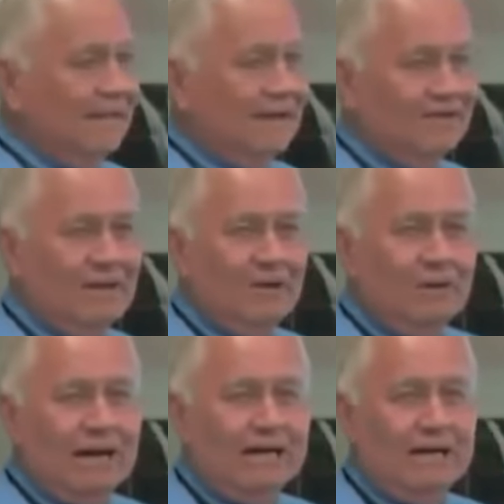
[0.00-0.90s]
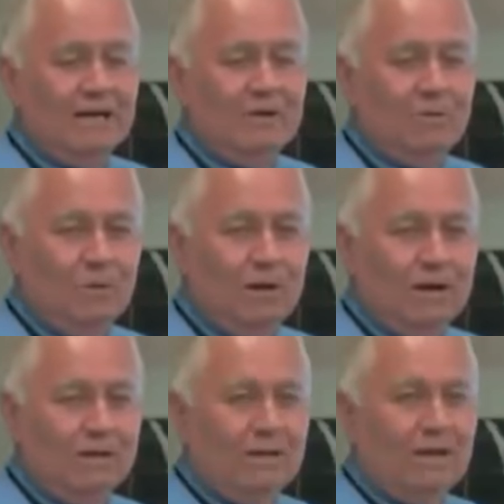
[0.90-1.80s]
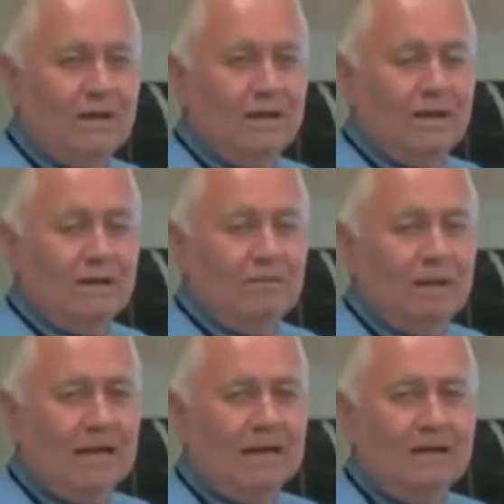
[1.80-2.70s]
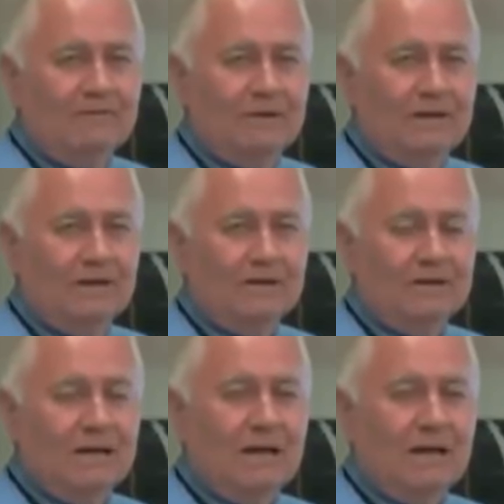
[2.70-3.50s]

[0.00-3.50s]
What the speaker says: that is interacting with magnetic field.